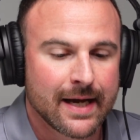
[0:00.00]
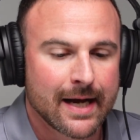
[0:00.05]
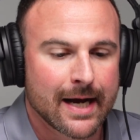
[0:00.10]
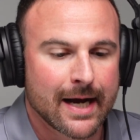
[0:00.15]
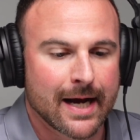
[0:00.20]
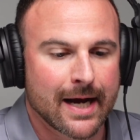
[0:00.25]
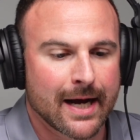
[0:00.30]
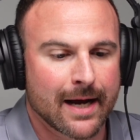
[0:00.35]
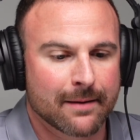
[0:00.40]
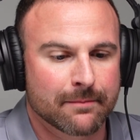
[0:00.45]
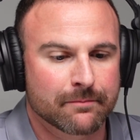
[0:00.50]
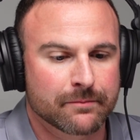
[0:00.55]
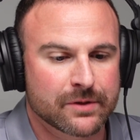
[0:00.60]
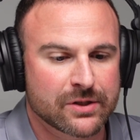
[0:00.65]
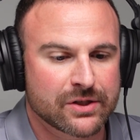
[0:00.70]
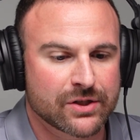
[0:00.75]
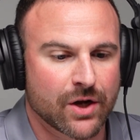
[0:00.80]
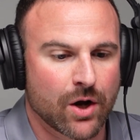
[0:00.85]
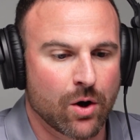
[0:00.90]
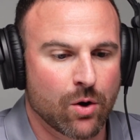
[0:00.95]

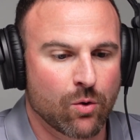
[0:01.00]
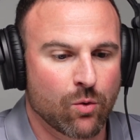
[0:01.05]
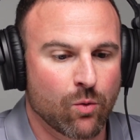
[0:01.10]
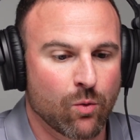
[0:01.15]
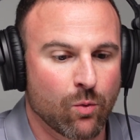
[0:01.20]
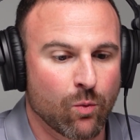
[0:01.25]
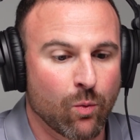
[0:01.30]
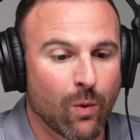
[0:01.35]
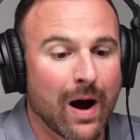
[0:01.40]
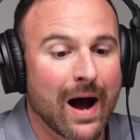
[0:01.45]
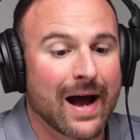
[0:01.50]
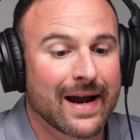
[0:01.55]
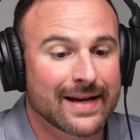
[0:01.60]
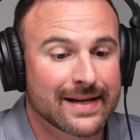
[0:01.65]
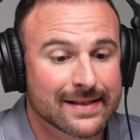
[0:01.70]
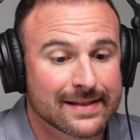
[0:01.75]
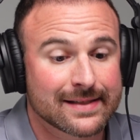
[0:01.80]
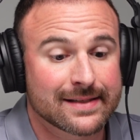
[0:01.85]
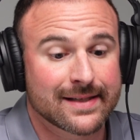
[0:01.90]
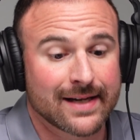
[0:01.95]
So why
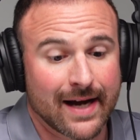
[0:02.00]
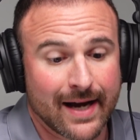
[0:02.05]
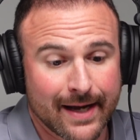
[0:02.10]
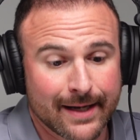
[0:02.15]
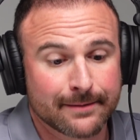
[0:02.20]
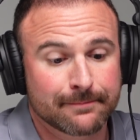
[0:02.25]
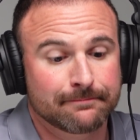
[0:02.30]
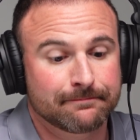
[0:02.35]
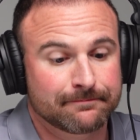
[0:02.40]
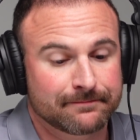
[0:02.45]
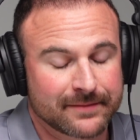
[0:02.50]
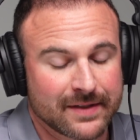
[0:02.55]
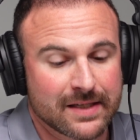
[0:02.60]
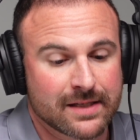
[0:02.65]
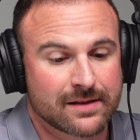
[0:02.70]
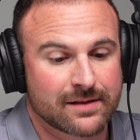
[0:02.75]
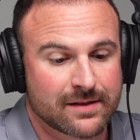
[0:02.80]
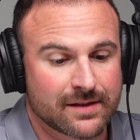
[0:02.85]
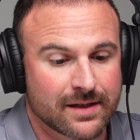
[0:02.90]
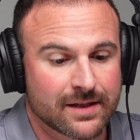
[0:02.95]
it's done
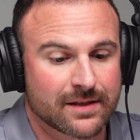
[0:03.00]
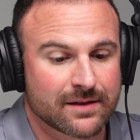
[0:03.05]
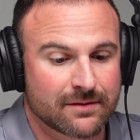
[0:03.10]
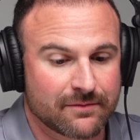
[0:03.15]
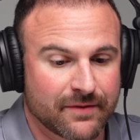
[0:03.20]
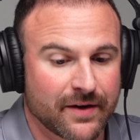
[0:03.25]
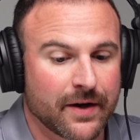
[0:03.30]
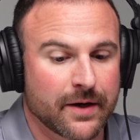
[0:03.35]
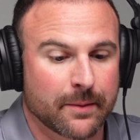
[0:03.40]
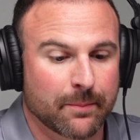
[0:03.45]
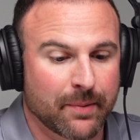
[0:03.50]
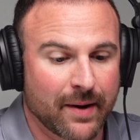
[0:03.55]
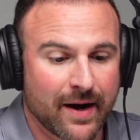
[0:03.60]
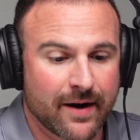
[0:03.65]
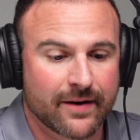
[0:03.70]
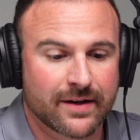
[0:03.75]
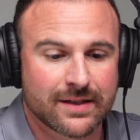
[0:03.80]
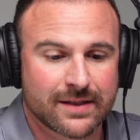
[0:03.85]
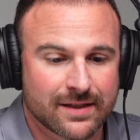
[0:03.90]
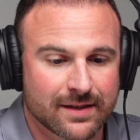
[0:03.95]
is very
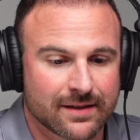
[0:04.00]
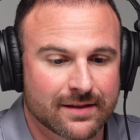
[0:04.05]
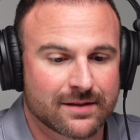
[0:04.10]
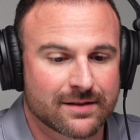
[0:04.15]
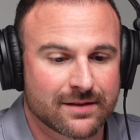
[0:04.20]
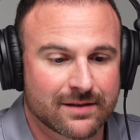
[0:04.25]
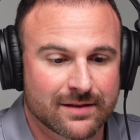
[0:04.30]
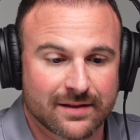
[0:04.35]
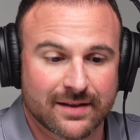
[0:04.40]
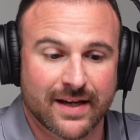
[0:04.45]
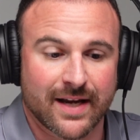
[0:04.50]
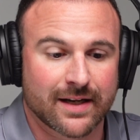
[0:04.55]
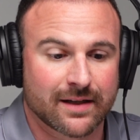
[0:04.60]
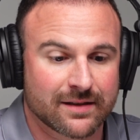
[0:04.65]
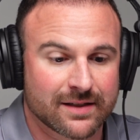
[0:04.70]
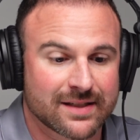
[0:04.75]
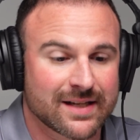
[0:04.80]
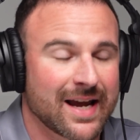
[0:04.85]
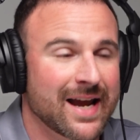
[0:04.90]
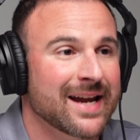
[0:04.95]
apparent. It's at the end of
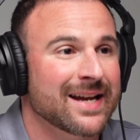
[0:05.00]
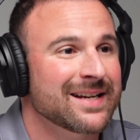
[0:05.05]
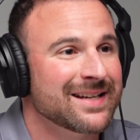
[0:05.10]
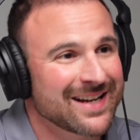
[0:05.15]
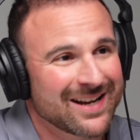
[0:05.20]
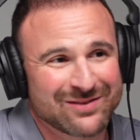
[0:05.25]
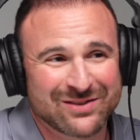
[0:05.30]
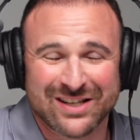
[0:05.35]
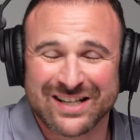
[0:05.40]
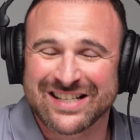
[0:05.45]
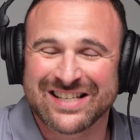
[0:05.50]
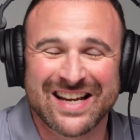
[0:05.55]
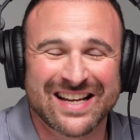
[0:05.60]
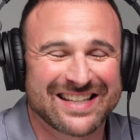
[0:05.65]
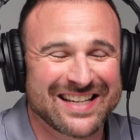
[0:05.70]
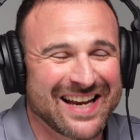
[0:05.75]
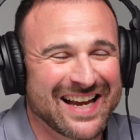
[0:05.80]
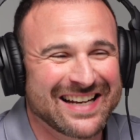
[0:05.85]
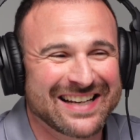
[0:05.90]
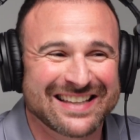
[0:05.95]
the day. I was going to say at
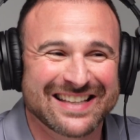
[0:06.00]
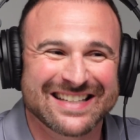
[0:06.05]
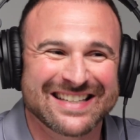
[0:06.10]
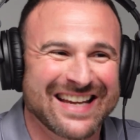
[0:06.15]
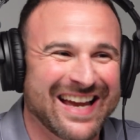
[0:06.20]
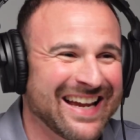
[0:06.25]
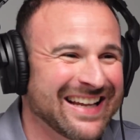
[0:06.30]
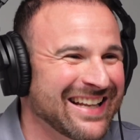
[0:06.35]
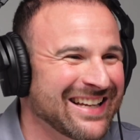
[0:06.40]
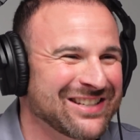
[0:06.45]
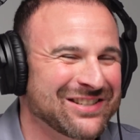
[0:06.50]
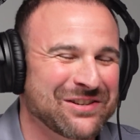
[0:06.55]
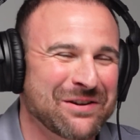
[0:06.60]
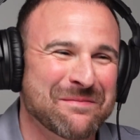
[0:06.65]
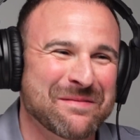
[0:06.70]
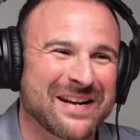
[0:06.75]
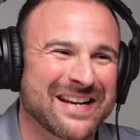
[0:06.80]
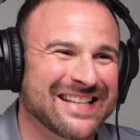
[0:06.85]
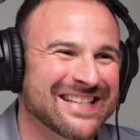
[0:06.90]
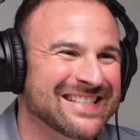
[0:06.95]
the end of the day, like so
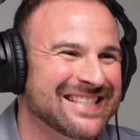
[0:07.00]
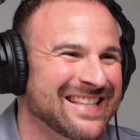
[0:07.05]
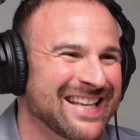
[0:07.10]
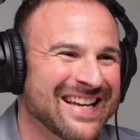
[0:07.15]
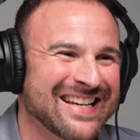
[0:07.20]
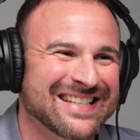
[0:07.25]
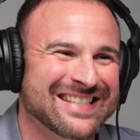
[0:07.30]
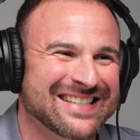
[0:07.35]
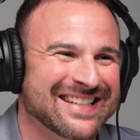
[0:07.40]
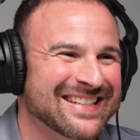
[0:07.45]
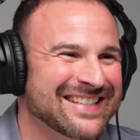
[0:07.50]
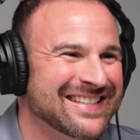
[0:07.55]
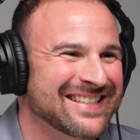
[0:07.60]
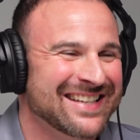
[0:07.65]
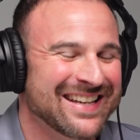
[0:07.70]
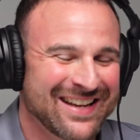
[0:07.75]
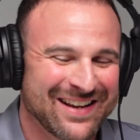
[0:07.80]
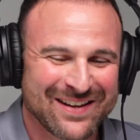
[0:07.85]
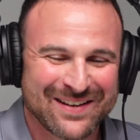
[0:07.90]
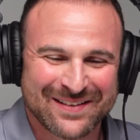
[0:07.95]
many of these things, it's
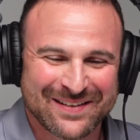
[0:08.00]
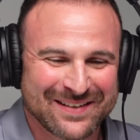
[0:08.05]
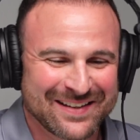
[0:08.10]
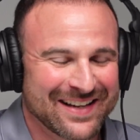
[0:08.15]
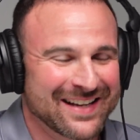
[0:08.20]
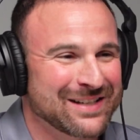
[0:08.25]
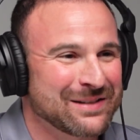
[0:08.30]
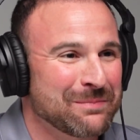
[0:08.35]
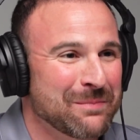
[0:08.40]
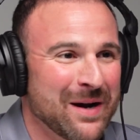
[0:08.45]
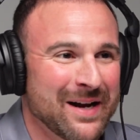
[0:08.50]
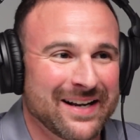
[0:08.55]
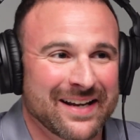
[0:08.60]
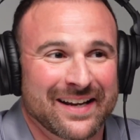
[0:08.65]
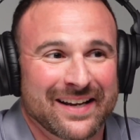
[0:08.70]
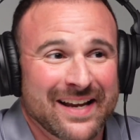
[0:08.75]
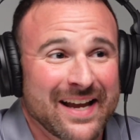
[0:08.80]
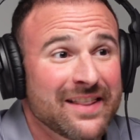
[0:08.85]
money.